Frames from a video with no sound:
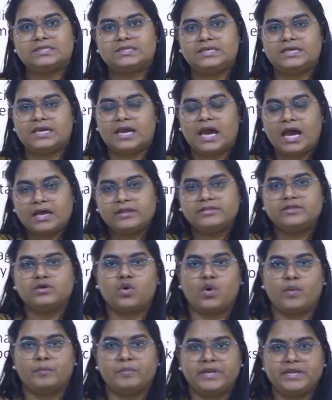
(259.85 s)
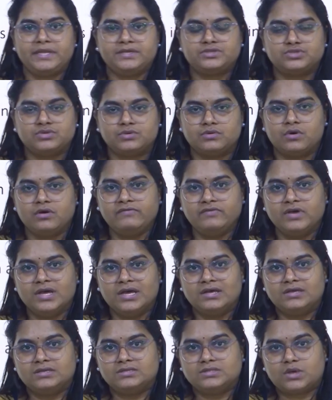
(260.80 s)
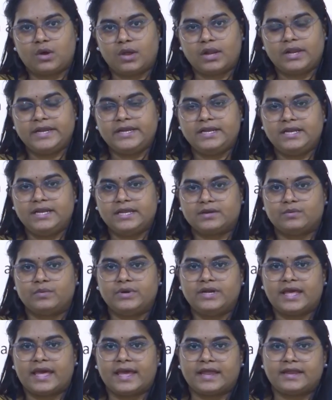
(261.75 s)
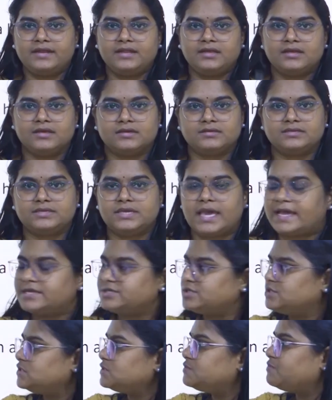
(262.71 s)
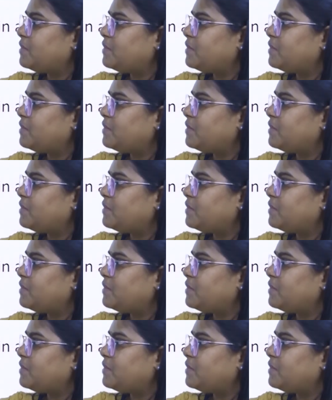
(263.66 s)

they are the combination of solid, liquid and gaseous